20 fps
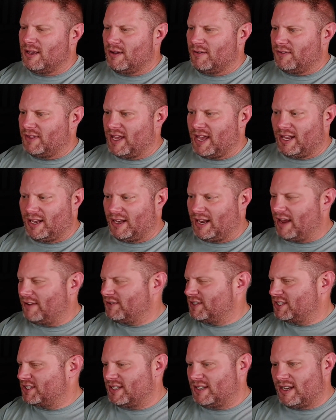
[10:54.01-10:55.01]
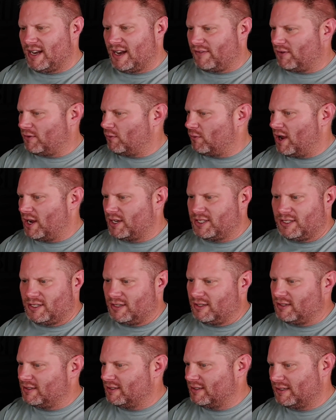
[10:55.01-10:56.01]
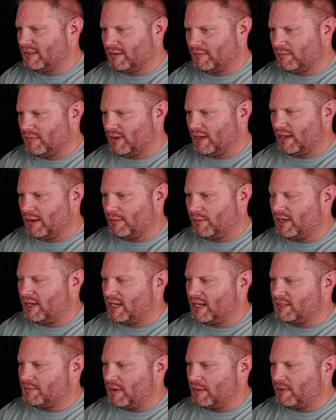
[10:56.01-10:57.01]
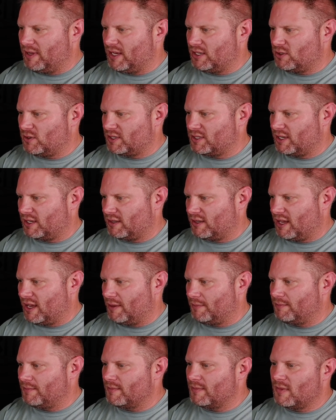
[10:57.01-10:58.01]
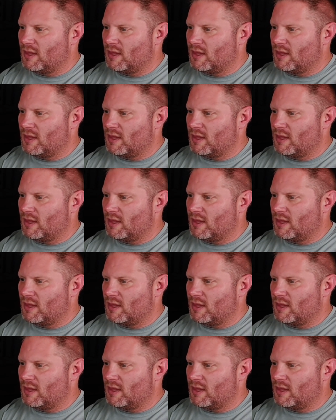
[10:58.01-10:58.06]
of that, and I've just never watched it. But I'm going to guess maybe they dress like that.